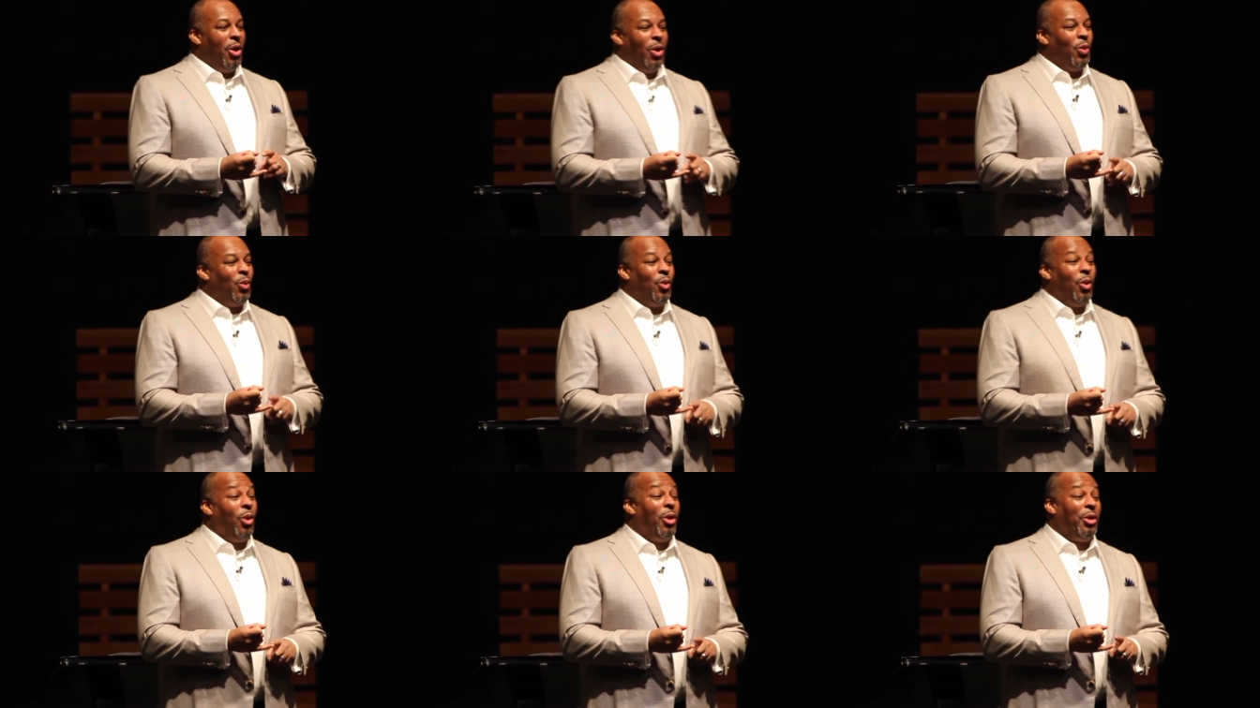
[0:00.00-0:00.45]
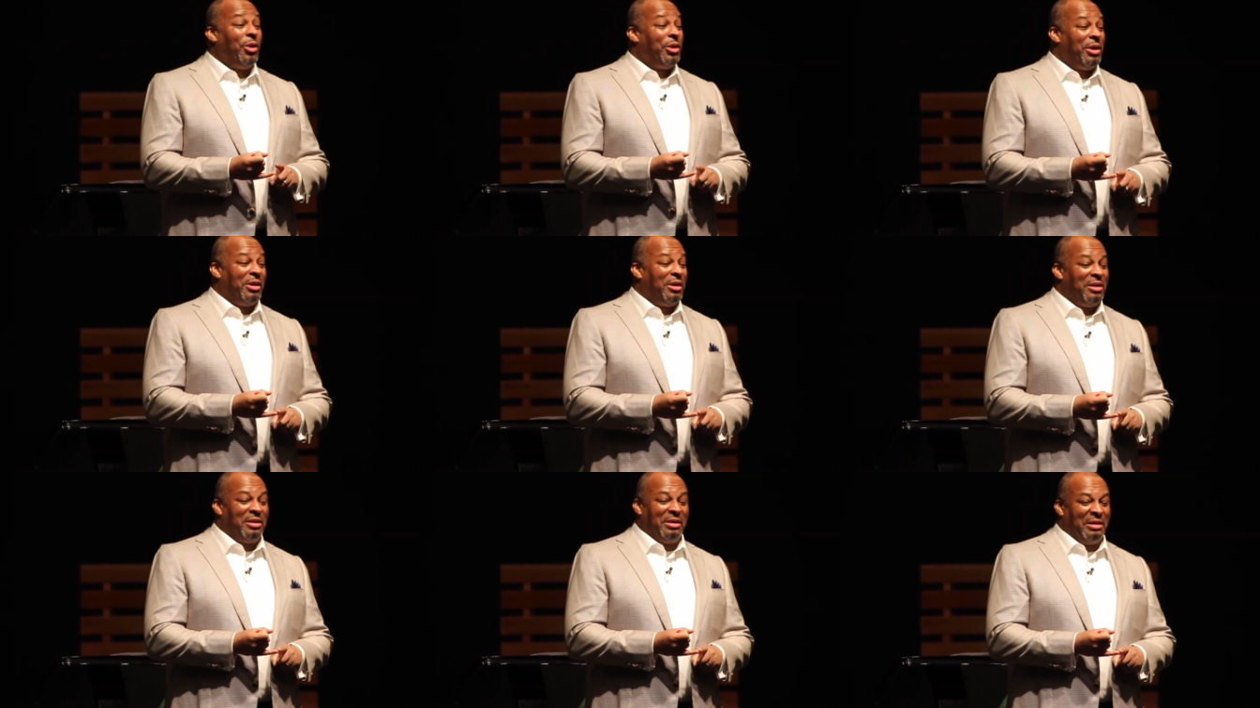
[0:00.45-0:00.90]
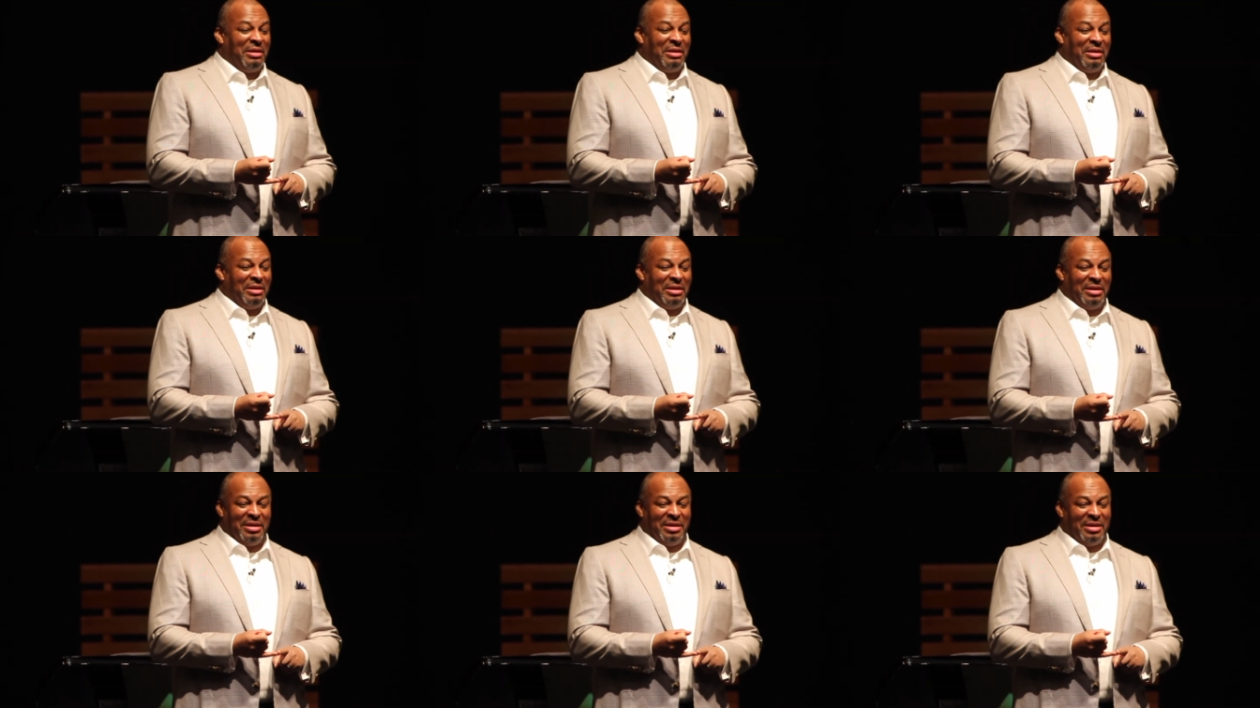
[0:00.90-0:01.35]
Water
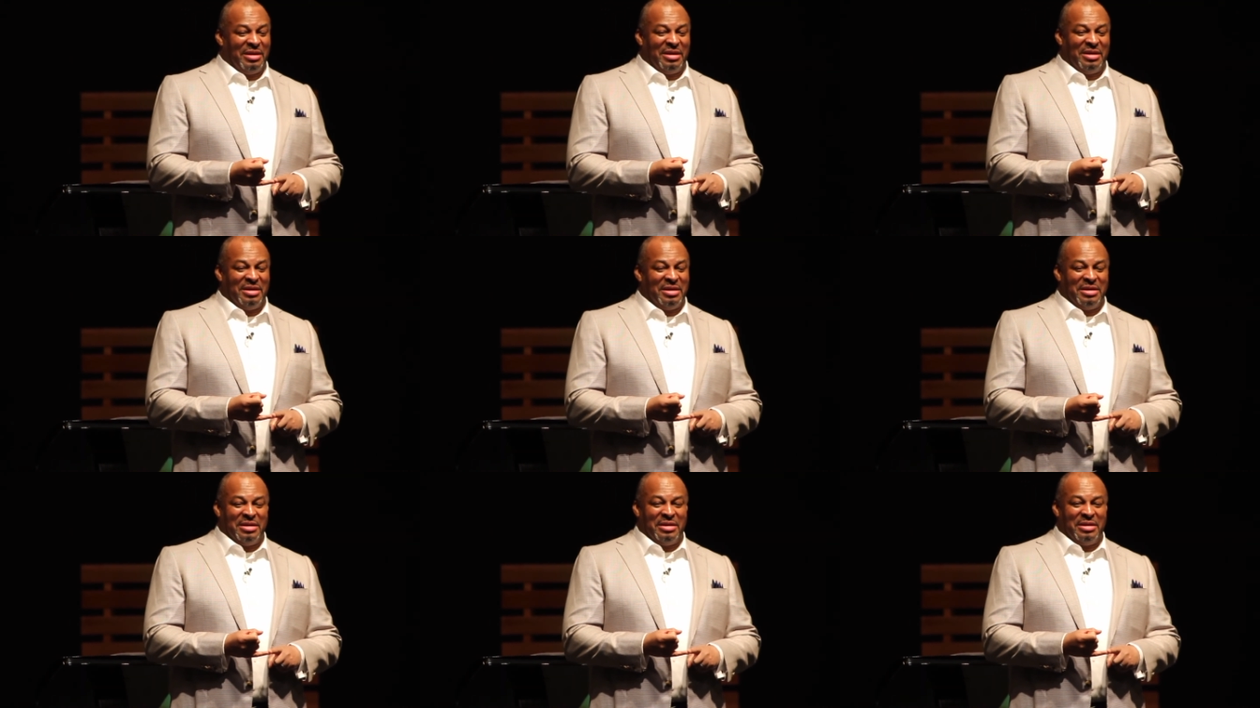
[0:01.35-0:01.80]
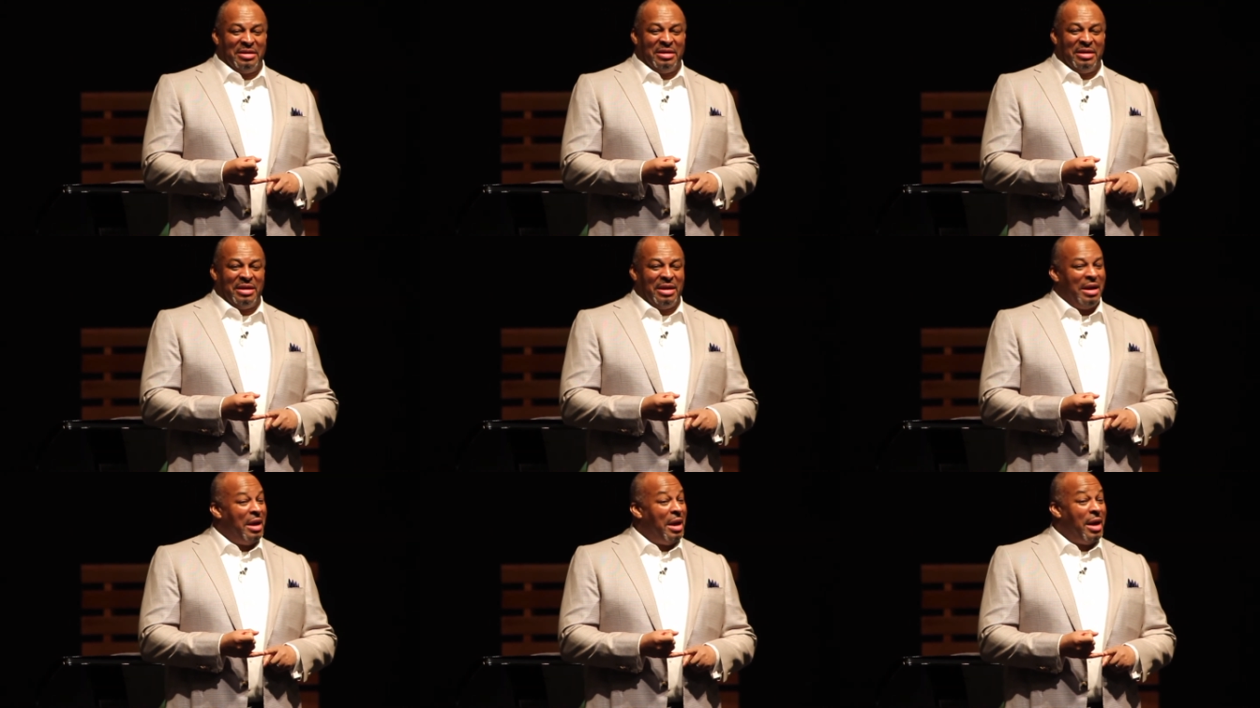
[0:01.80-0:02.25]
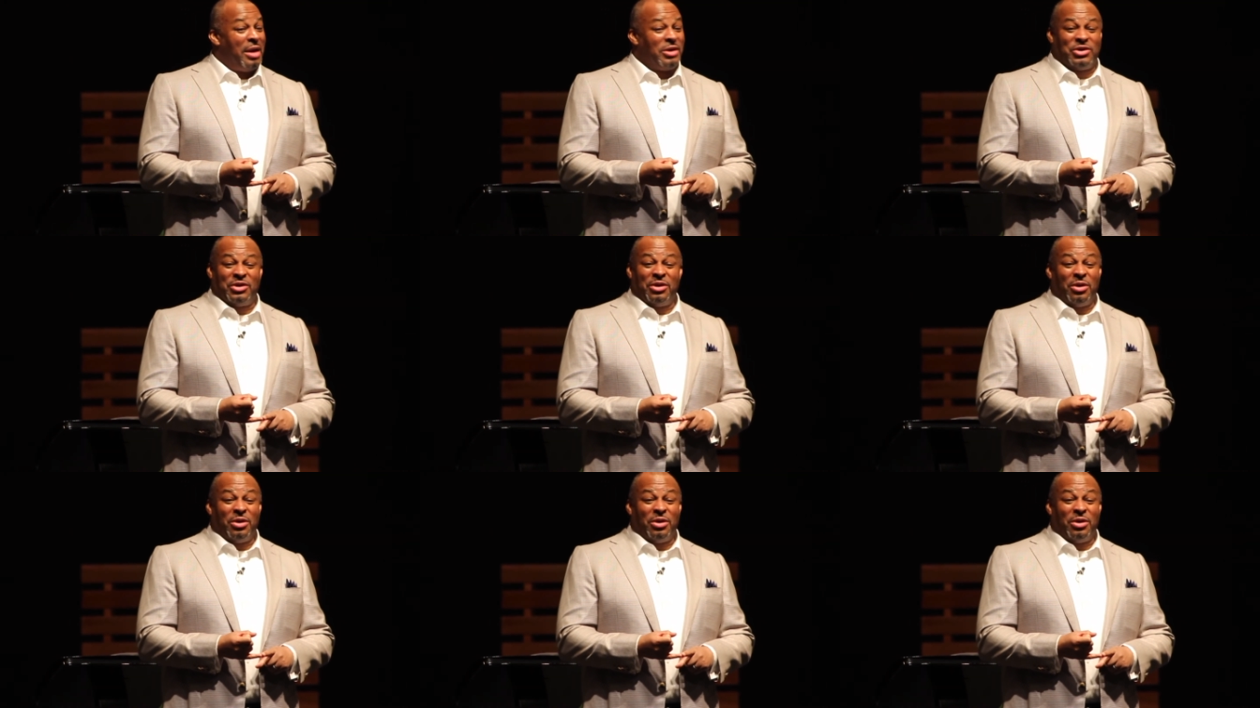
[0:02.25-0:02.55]
has